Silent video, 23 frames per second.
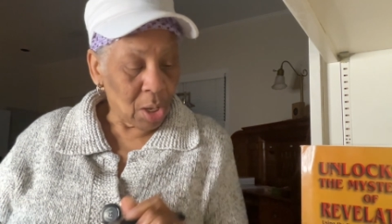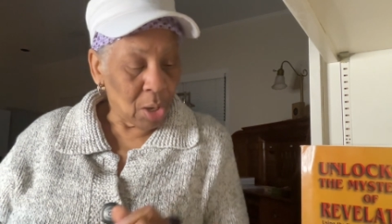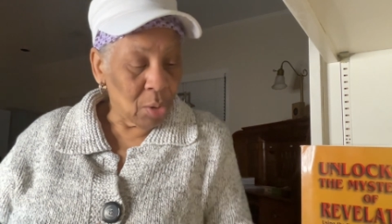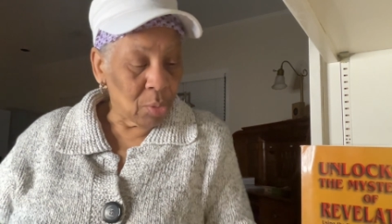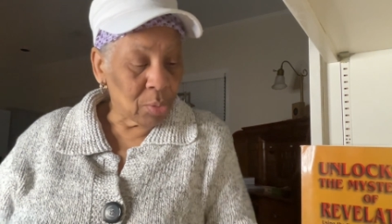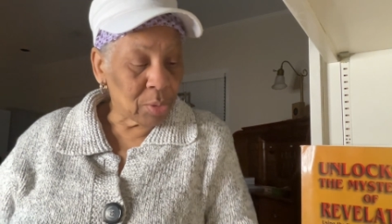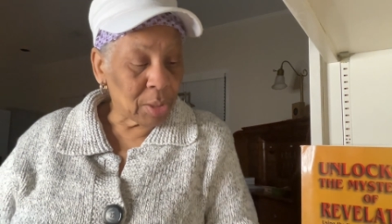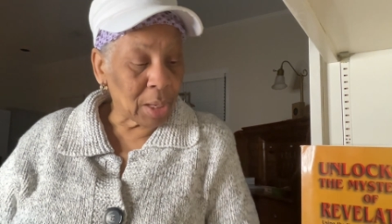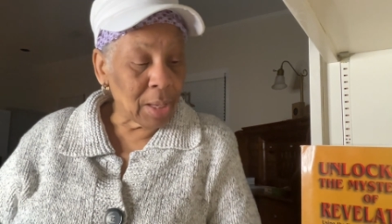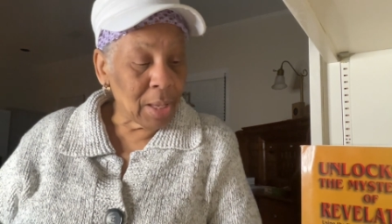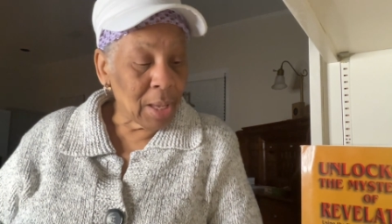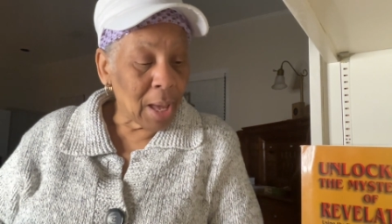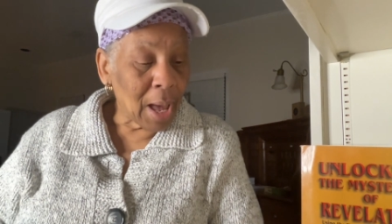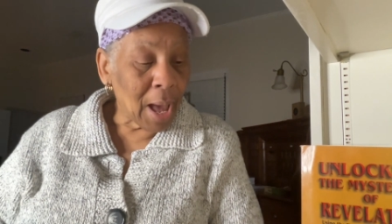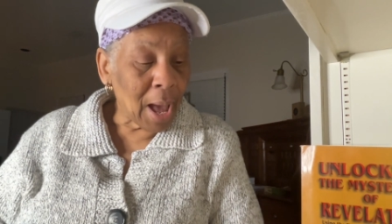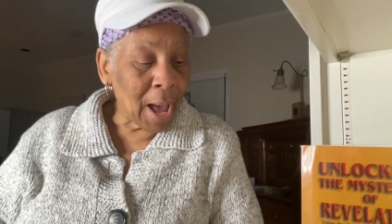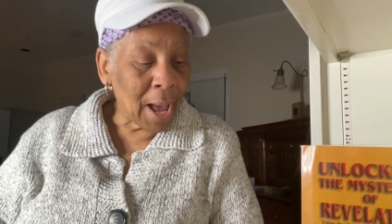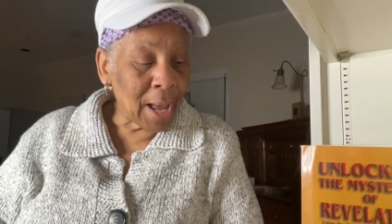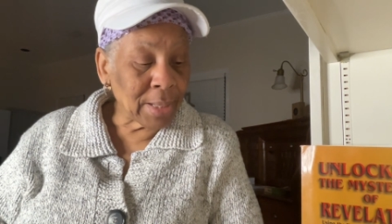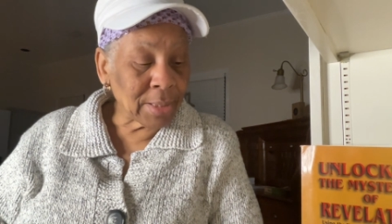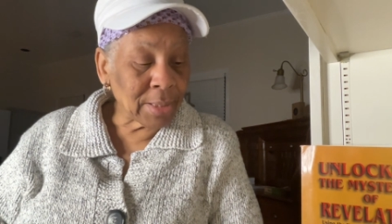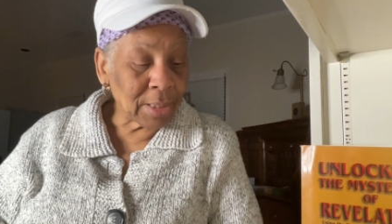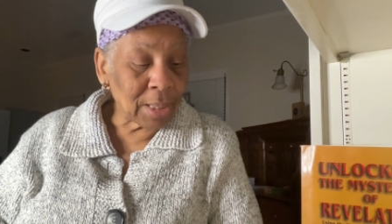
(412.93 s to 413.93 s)
Okay,
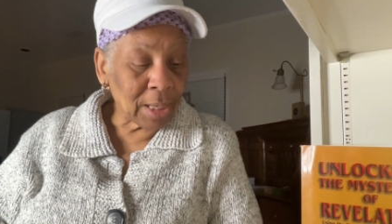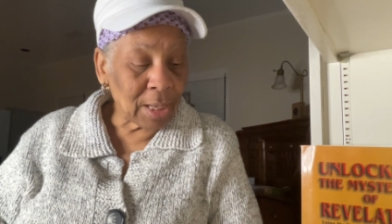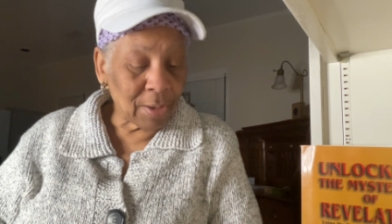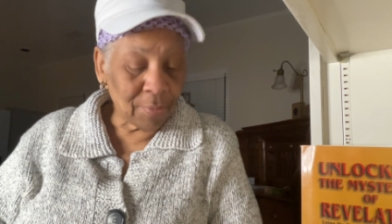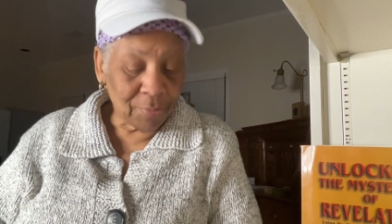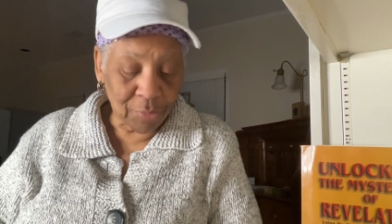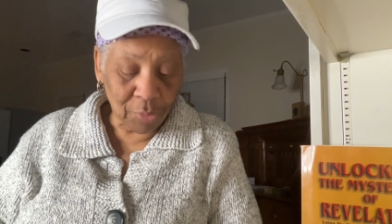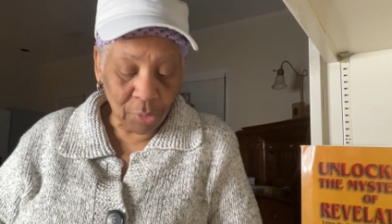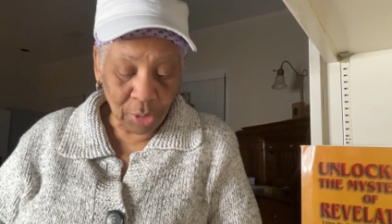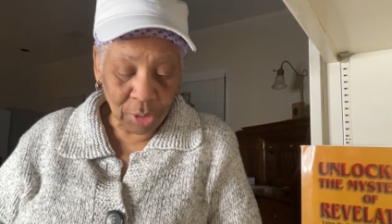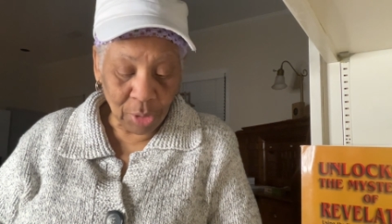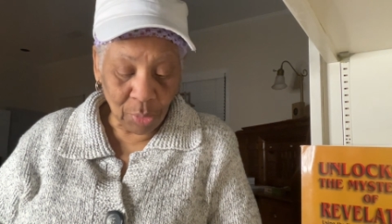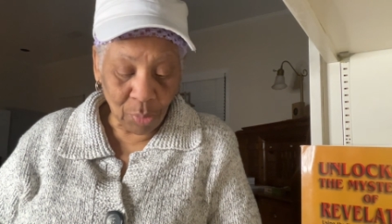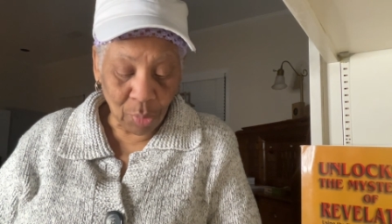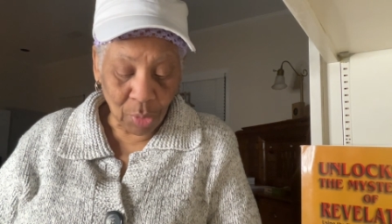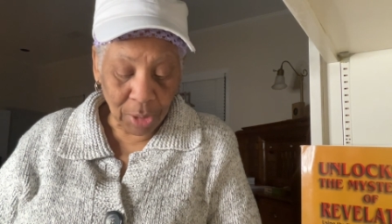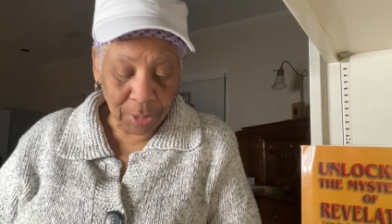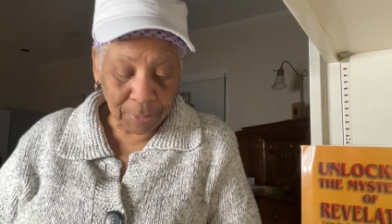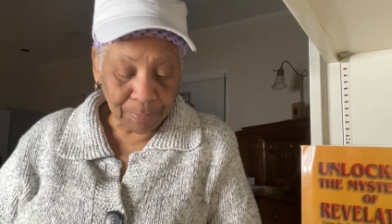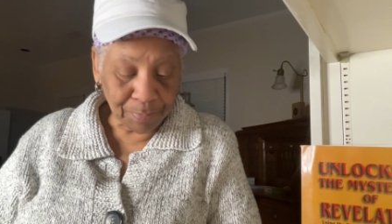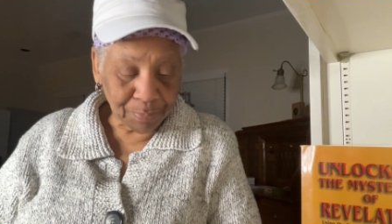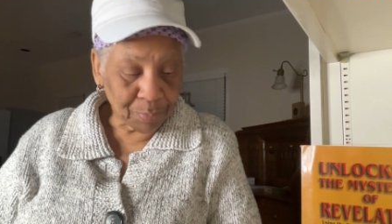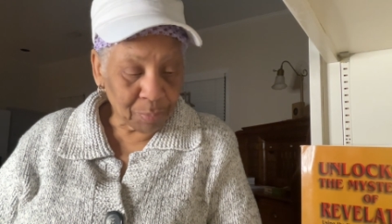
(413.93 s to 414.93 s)
Isaiah
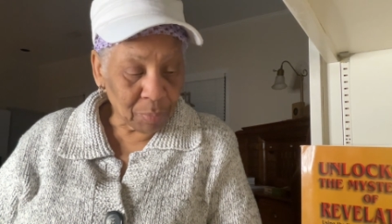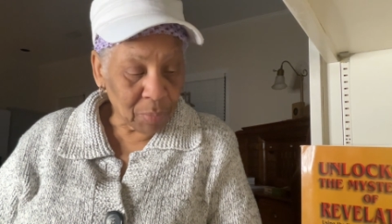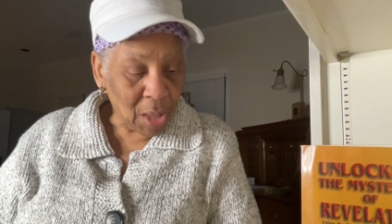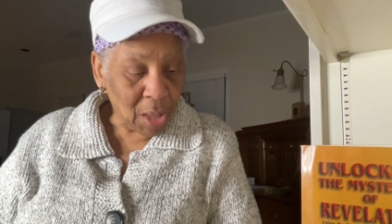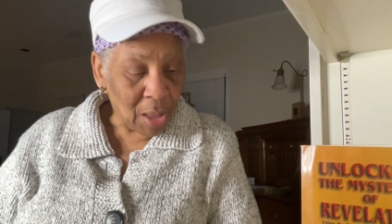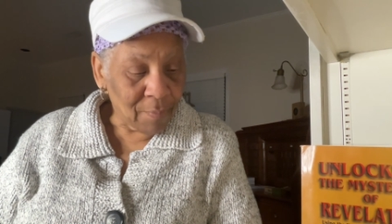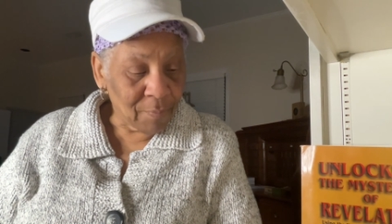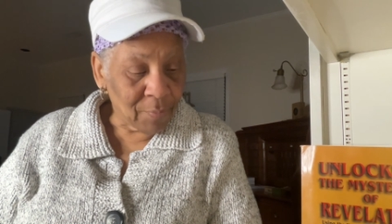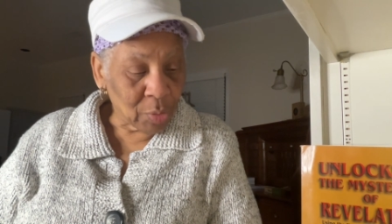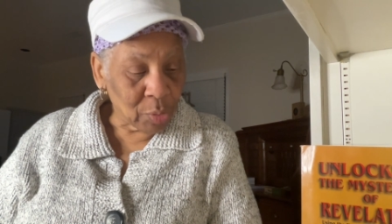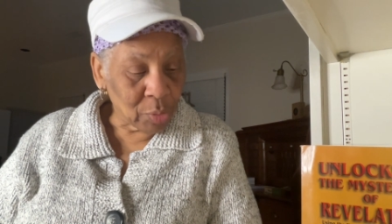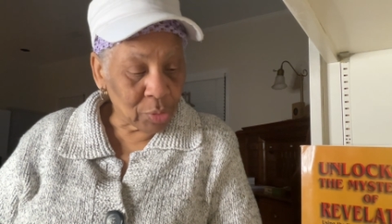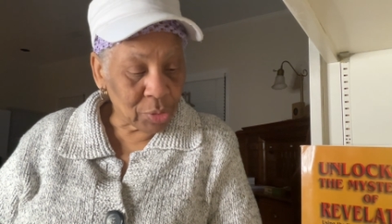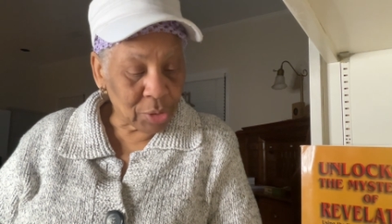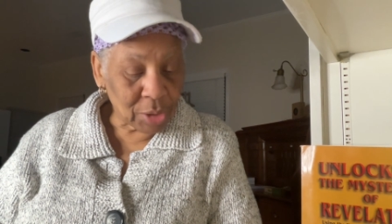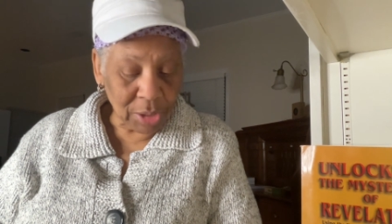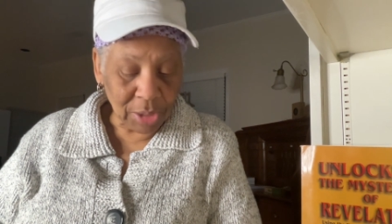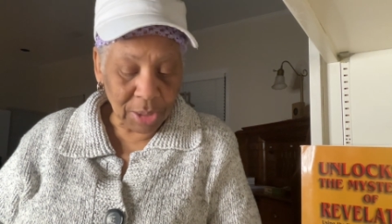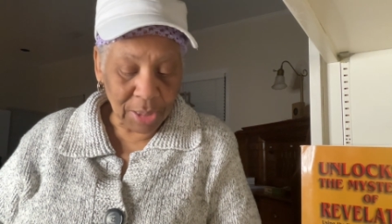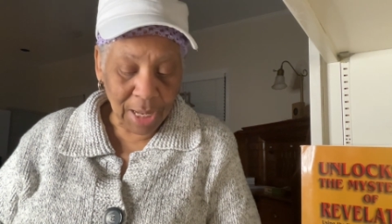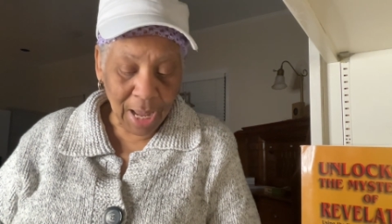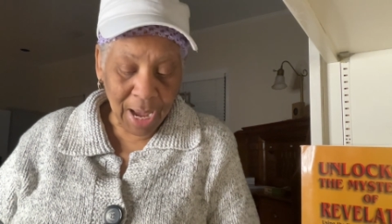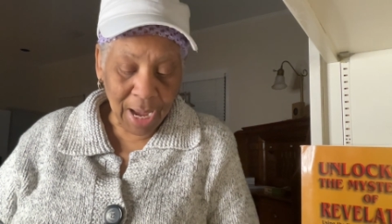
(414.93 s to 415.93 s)
41
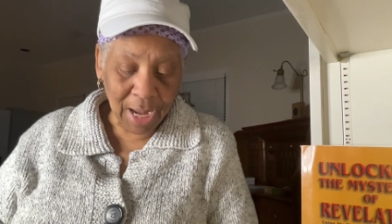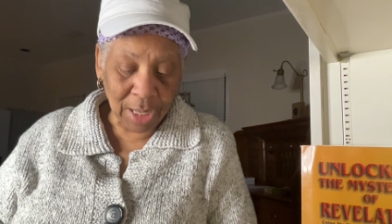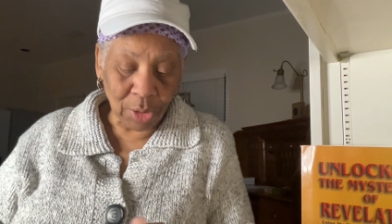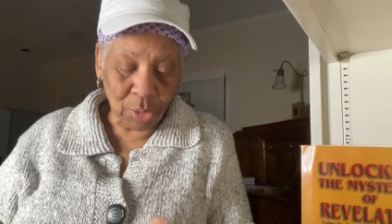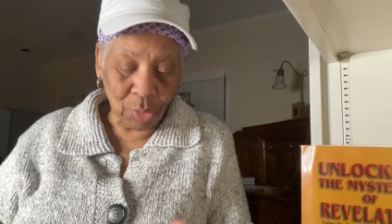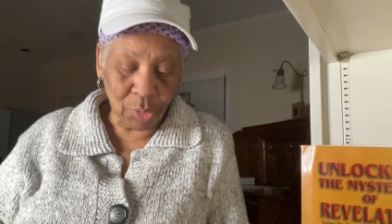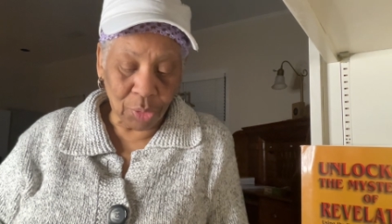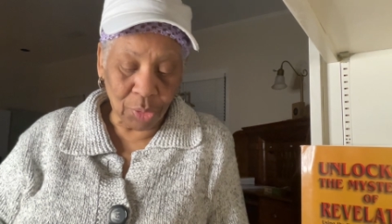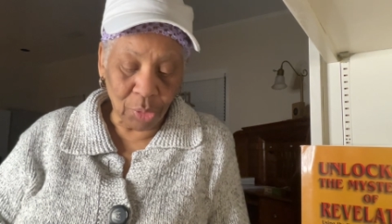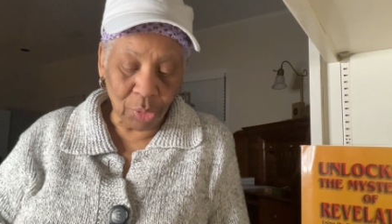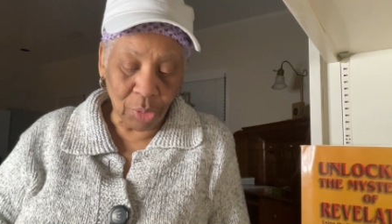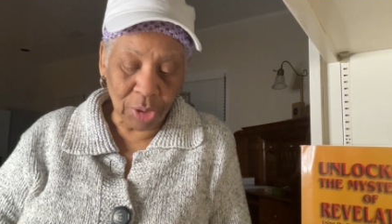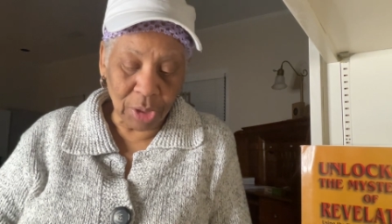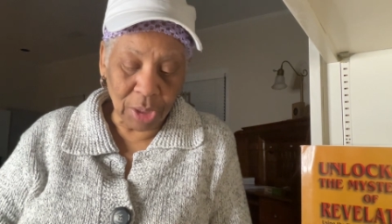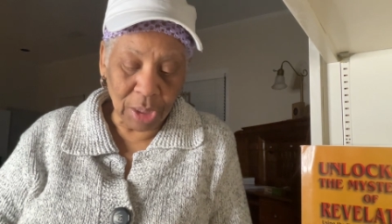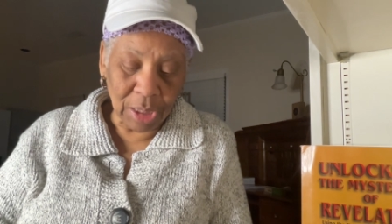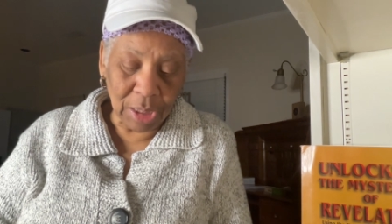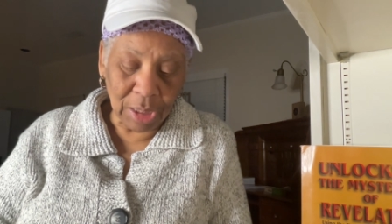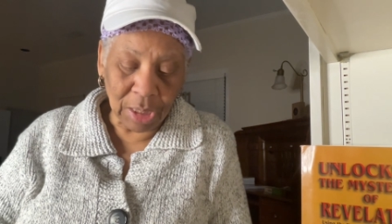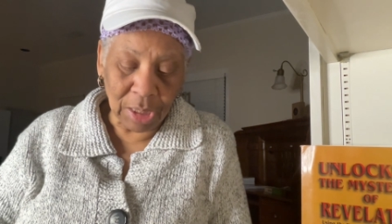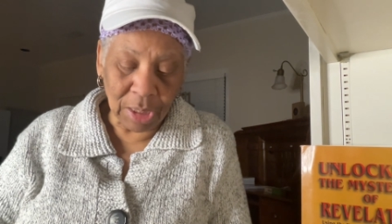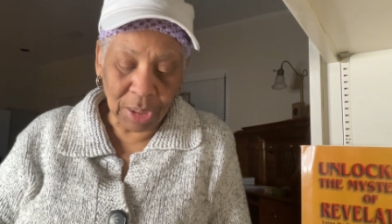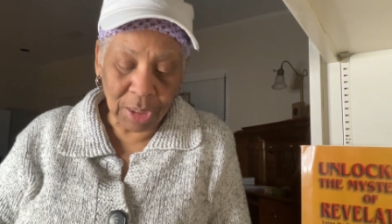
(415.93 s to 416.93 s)
verses 9 to
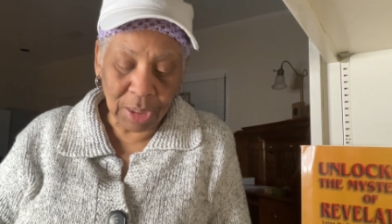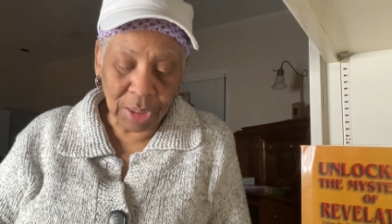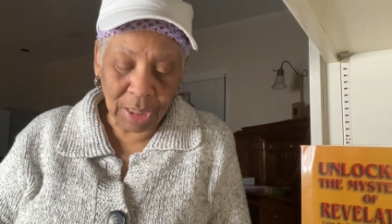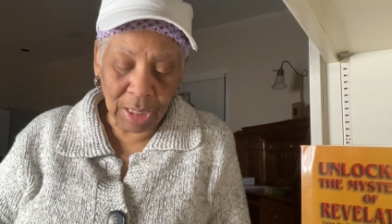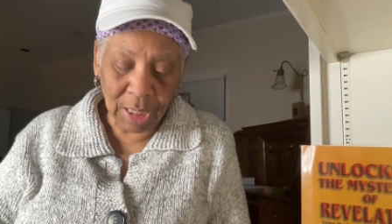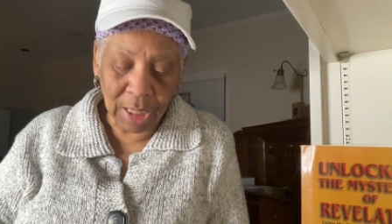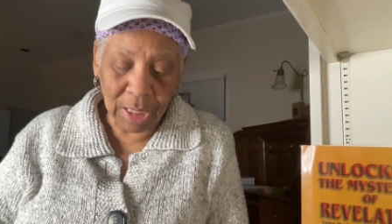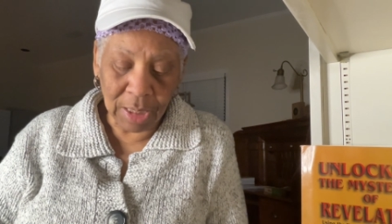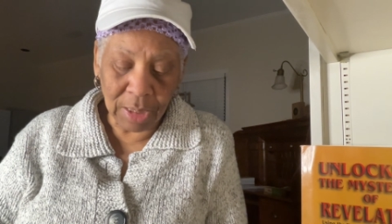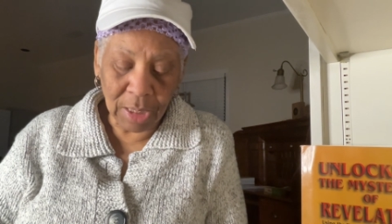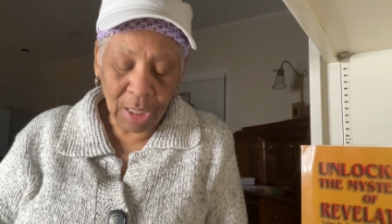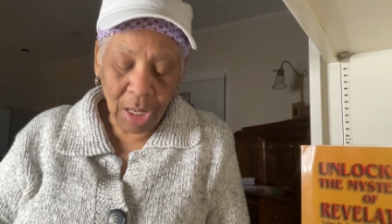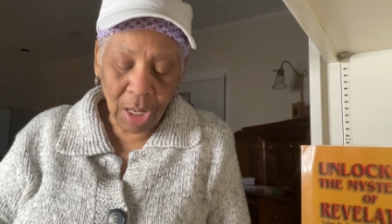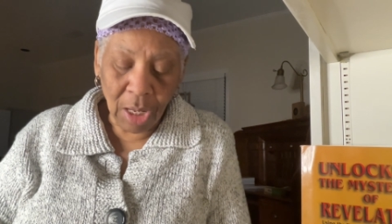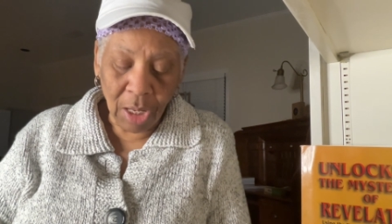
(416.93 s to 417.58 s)
13, it says,